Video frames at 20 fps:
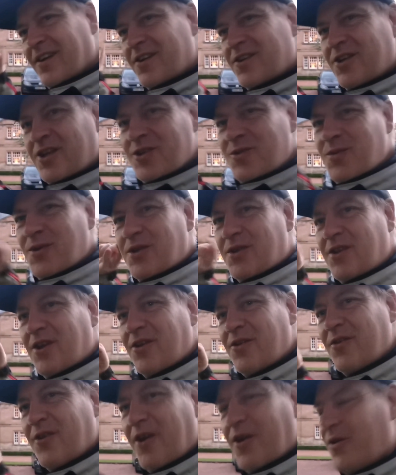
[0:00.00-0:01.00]
the trucks were
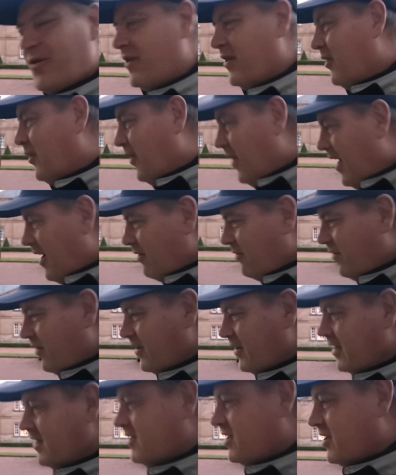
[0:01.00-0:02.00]
turned round and all that
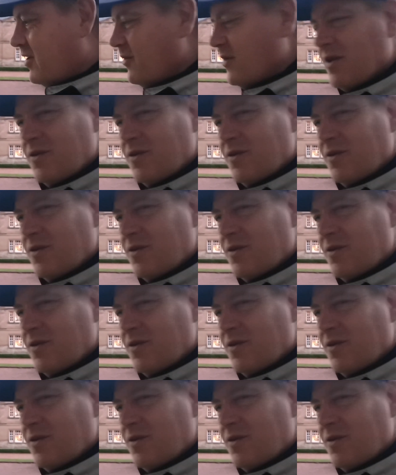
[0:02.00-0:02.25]
furniture